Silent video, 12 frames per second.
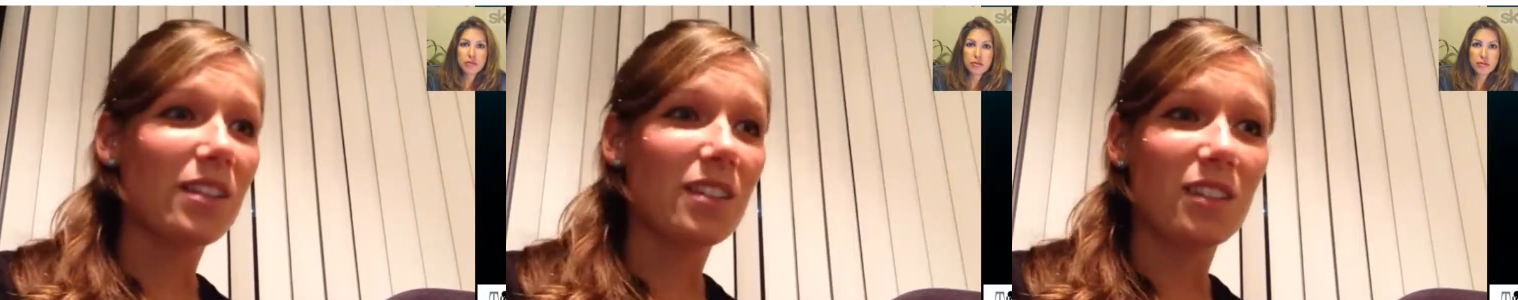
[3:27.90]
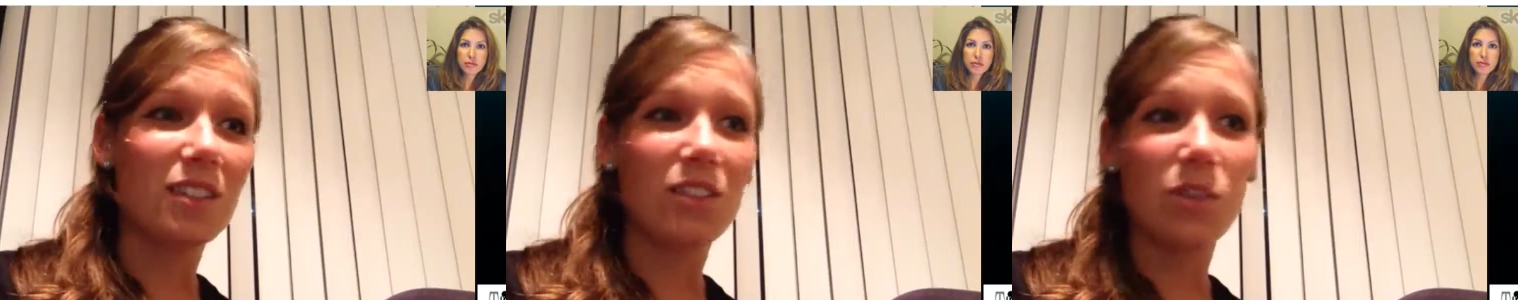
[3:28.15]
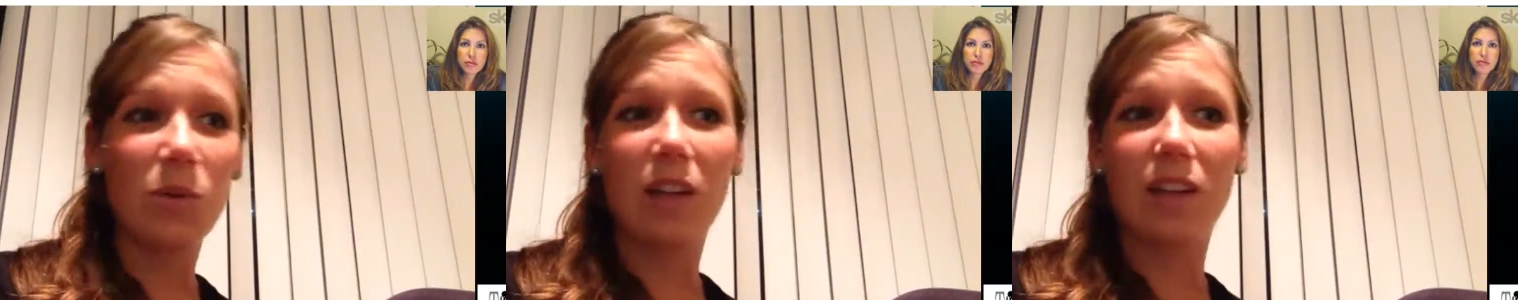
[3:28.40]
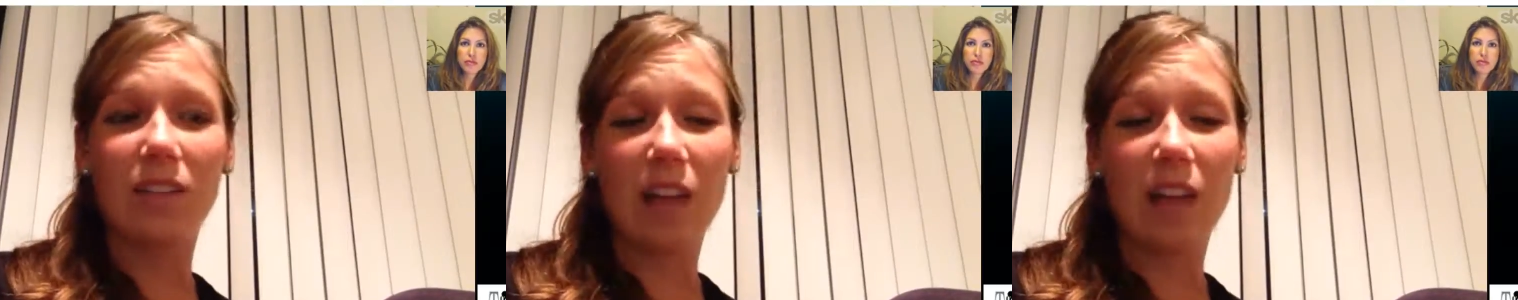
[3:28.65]
Speaker 1: doing
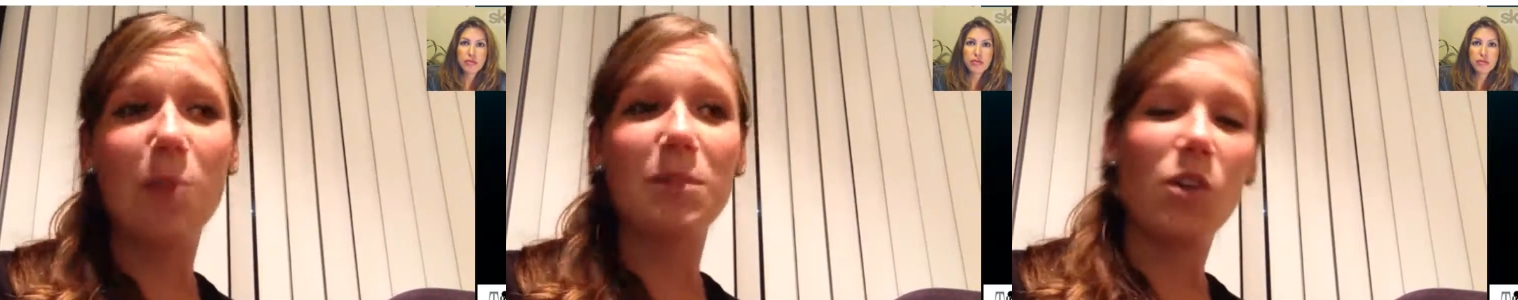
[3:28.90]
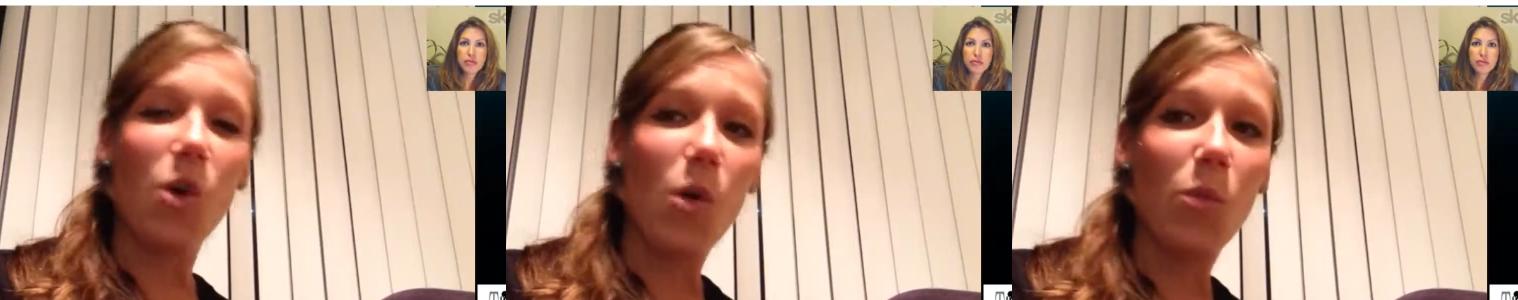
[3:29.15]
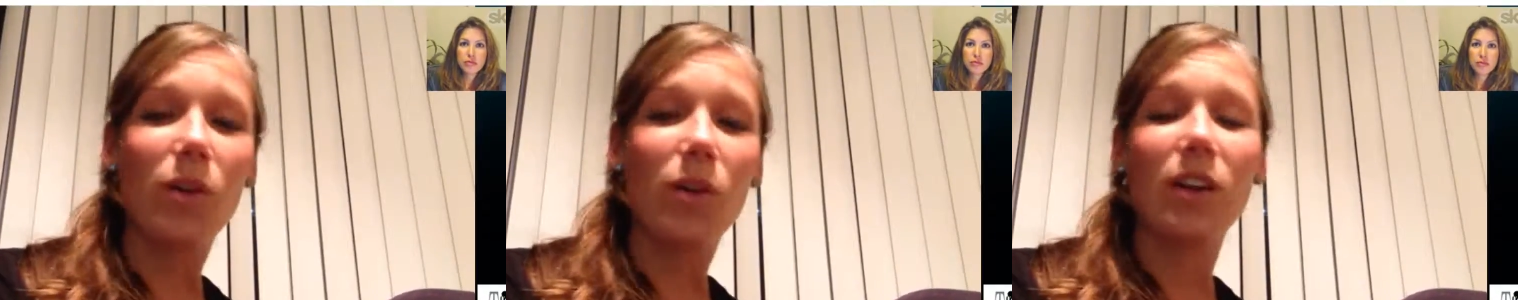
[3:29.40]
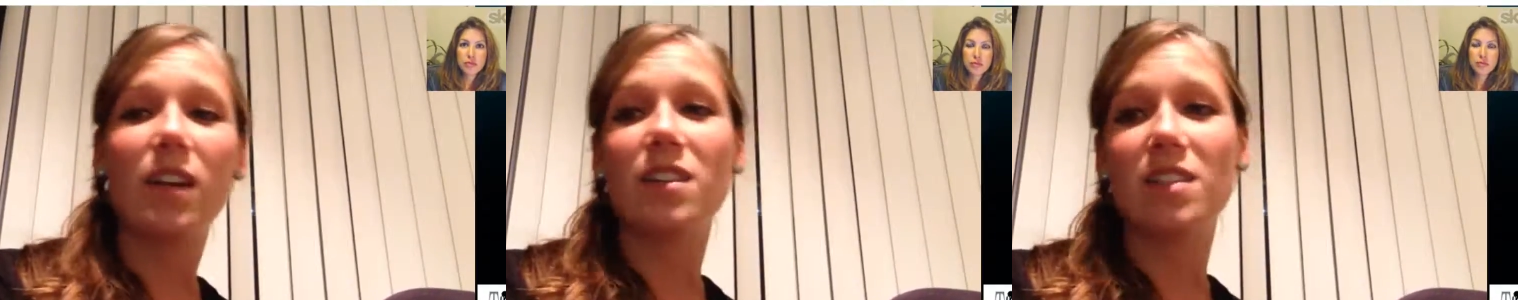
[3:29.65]
labs and homework and
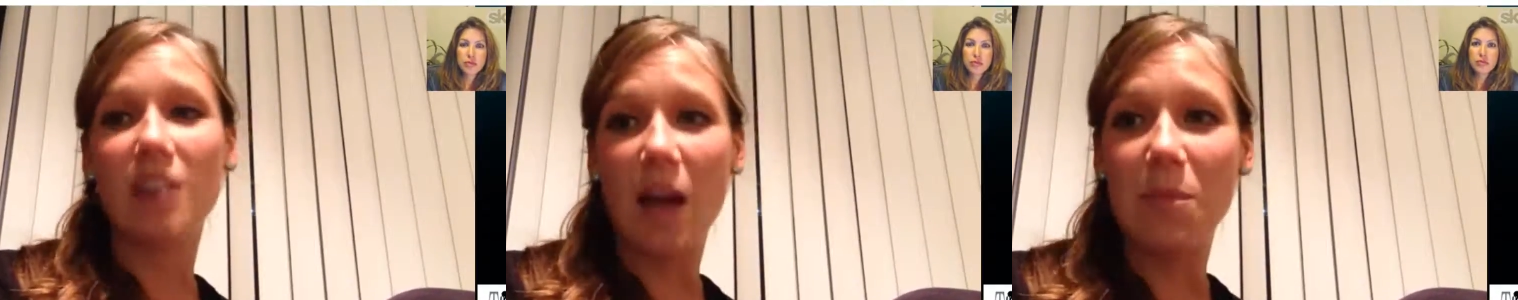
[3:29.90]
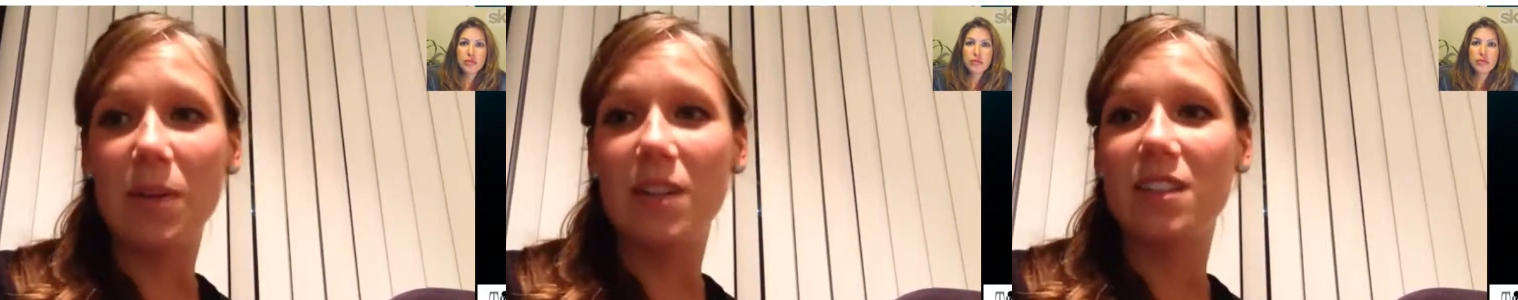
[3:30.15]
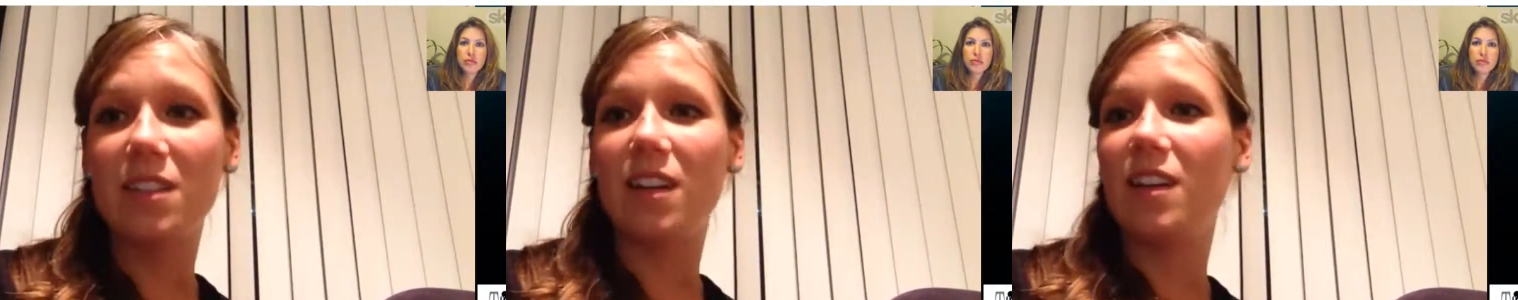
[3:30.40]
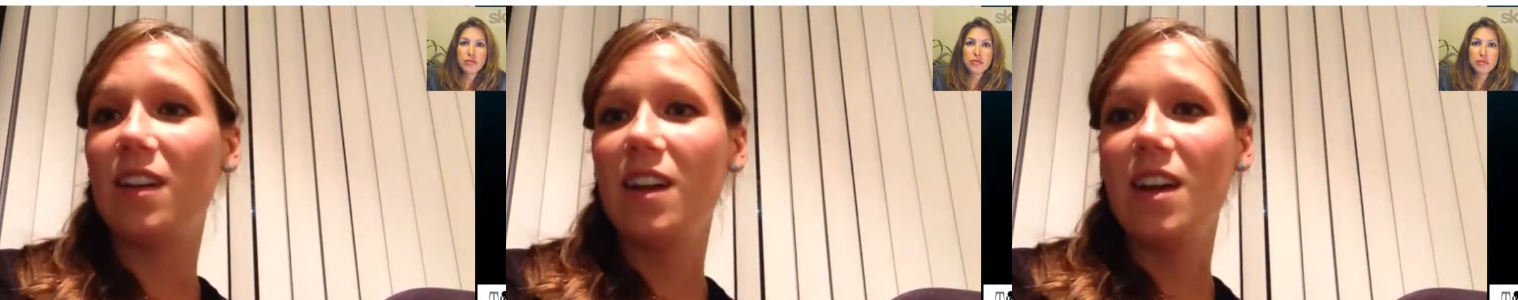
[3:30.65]
assignments and
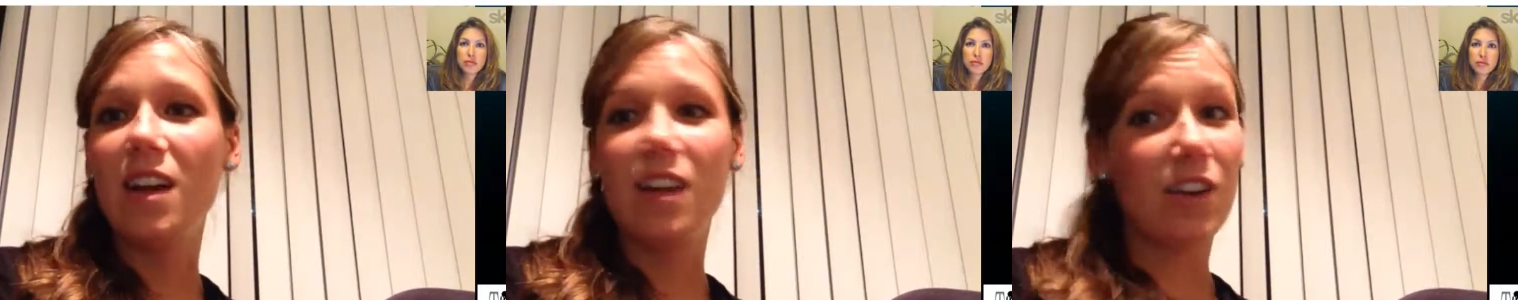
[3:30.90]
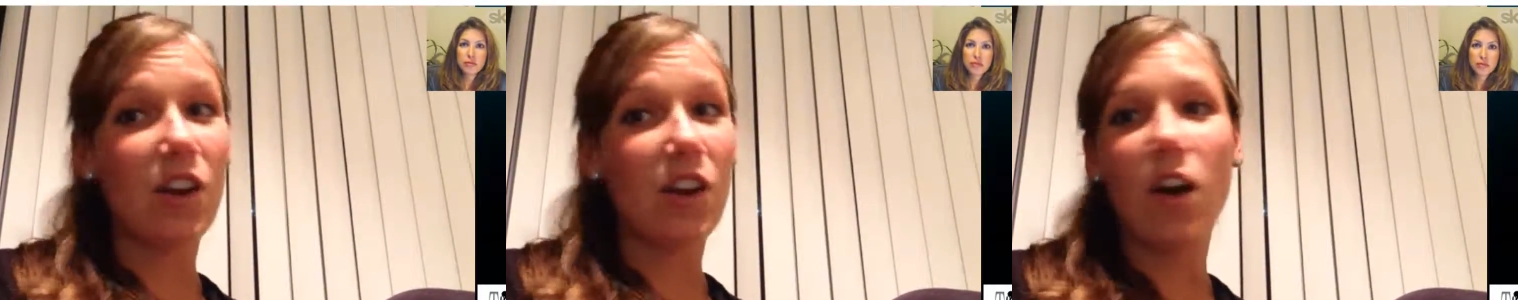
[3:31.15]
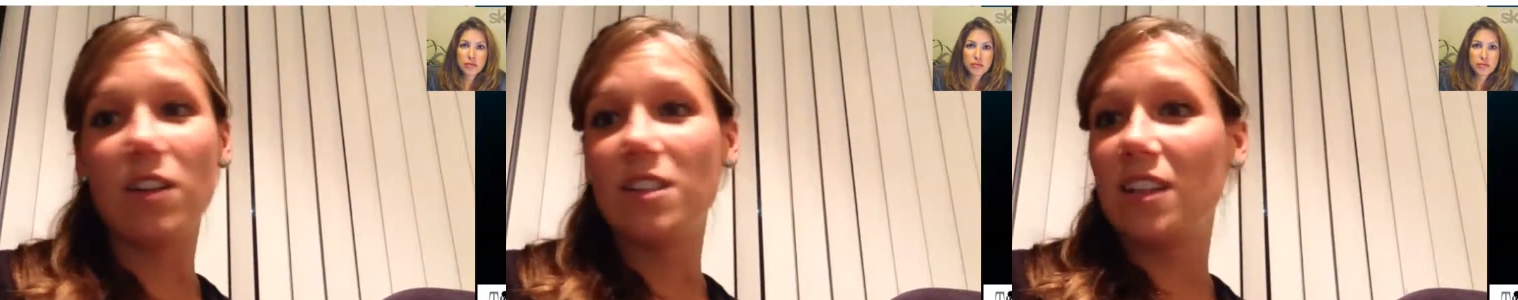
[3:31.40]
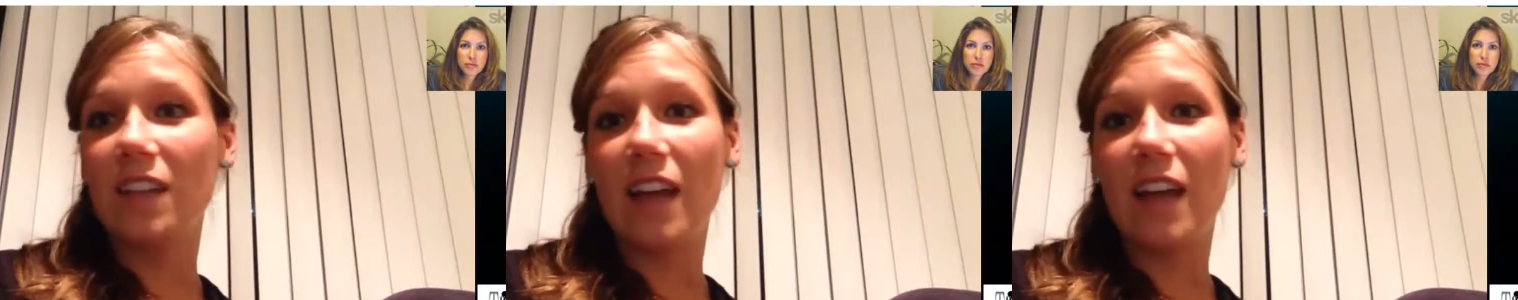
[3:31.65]
you're constantly
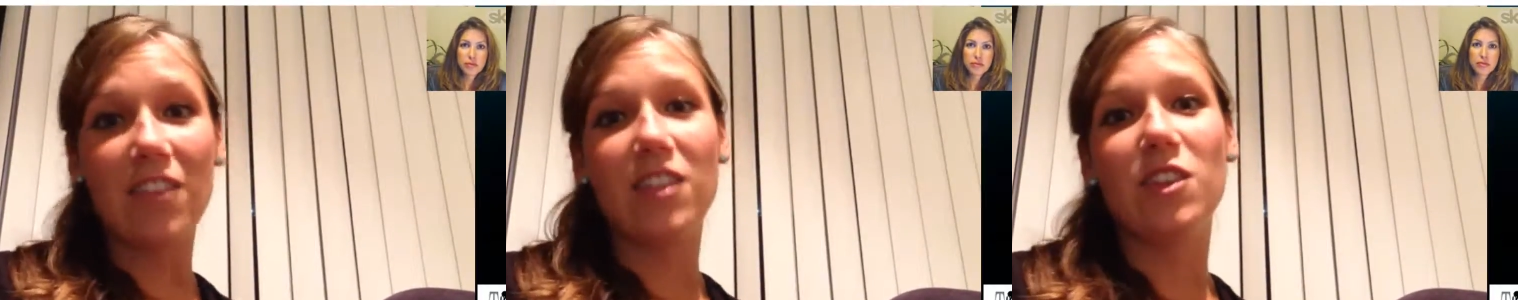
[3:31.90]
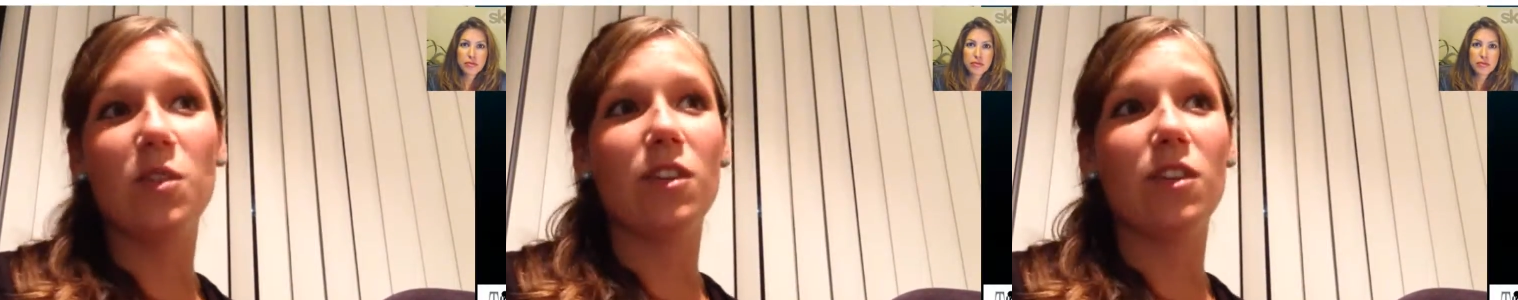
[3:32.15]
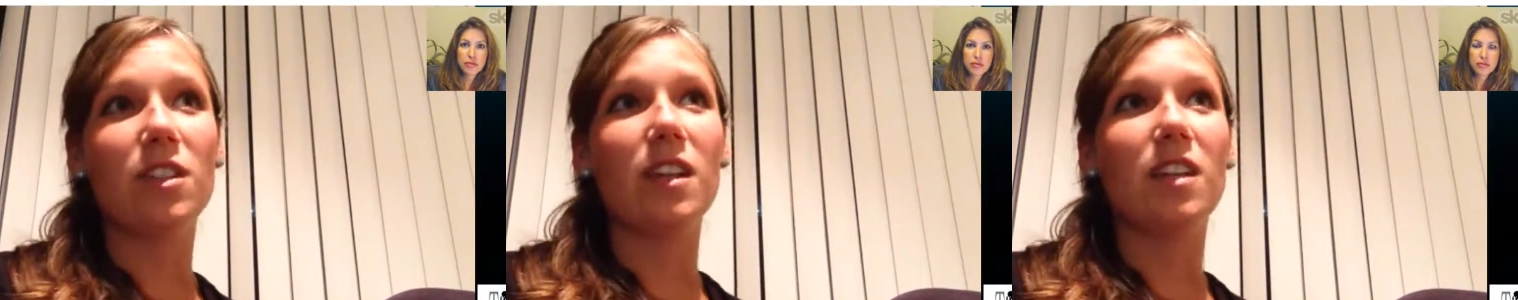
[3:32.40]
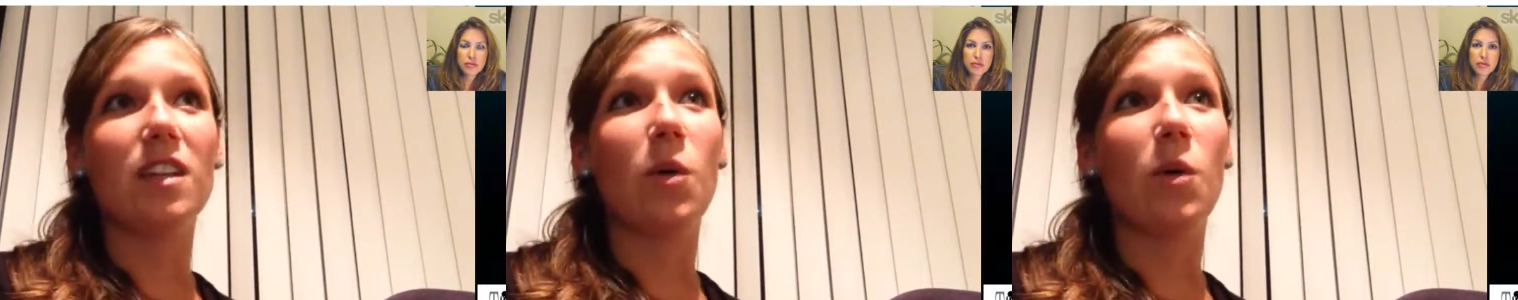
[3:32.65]
at the university
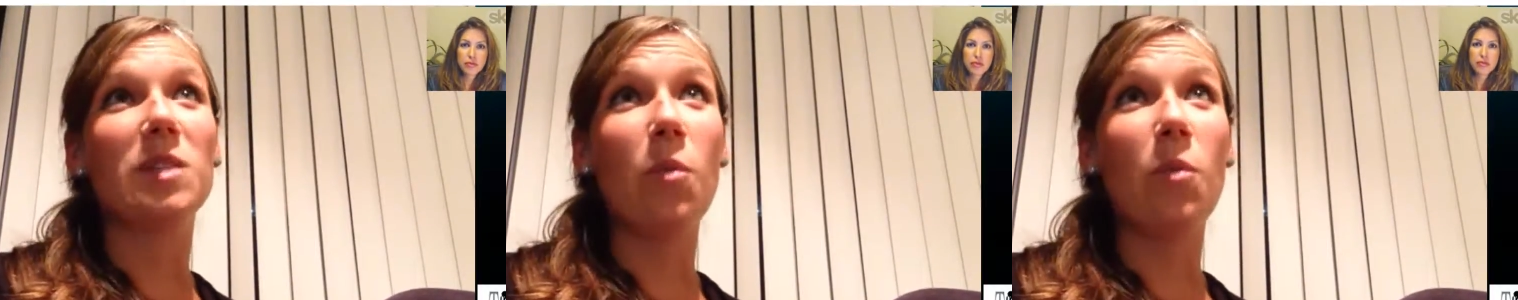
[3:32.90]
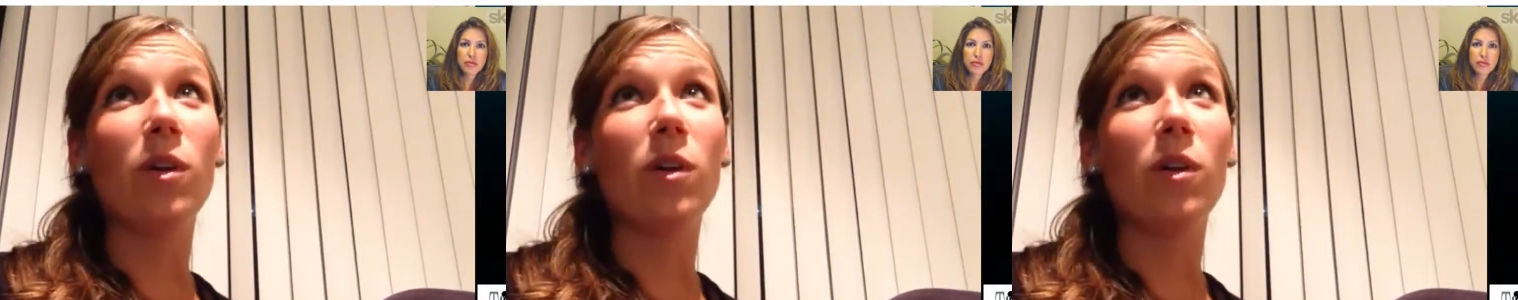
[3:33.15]
so it's more